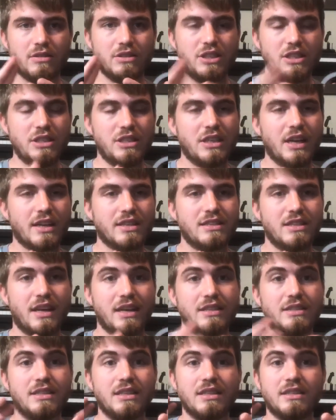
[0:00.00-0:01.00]
GTX
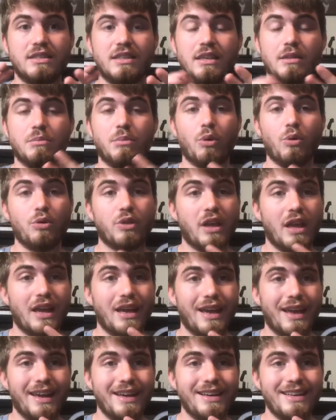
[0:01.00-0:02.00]
960 and both
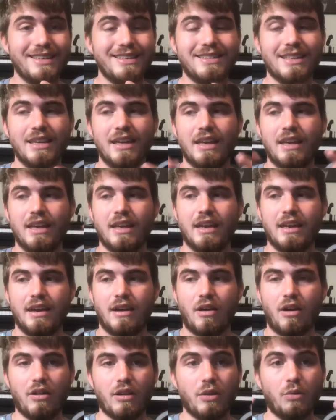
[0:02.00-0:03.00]
K80s,
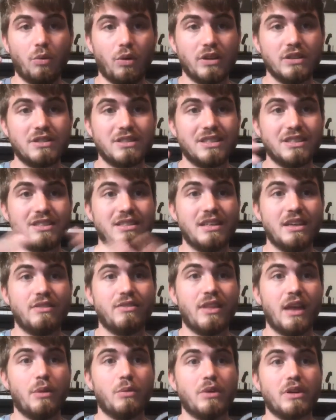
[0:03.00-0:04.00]
all at once to see
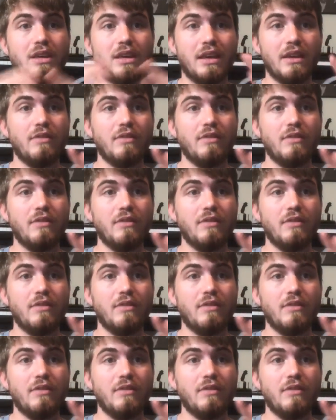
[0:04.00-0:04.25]
if that would